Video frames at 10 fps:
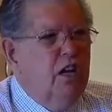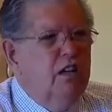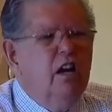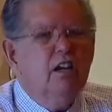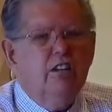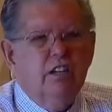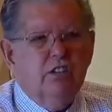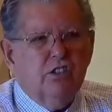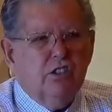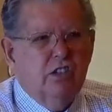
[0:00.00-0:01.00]
None of
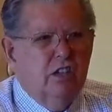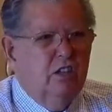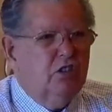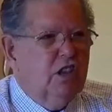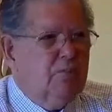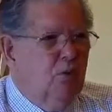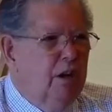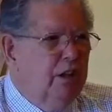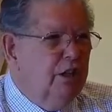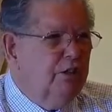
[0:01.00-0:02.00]
this can
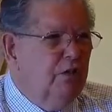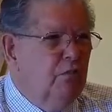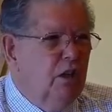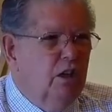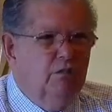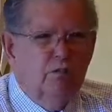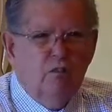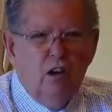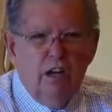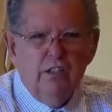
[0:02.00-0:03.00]
separate us from the love of
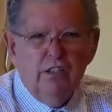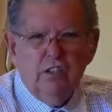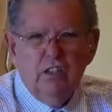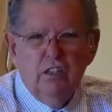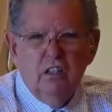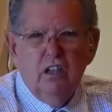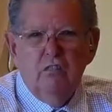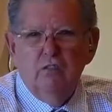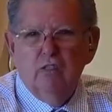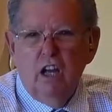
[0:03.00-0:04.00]
Christ, the love
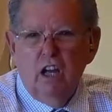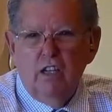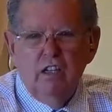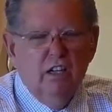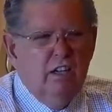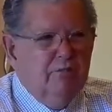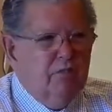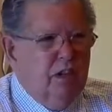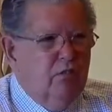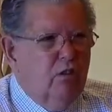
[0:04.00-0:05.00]
of God
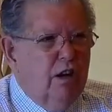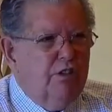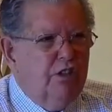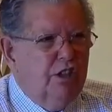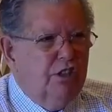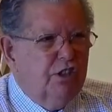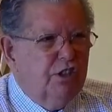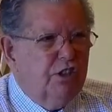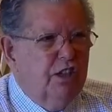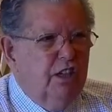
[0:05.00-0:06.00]
in Christ
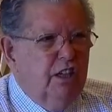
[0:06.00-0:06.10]
Jesus.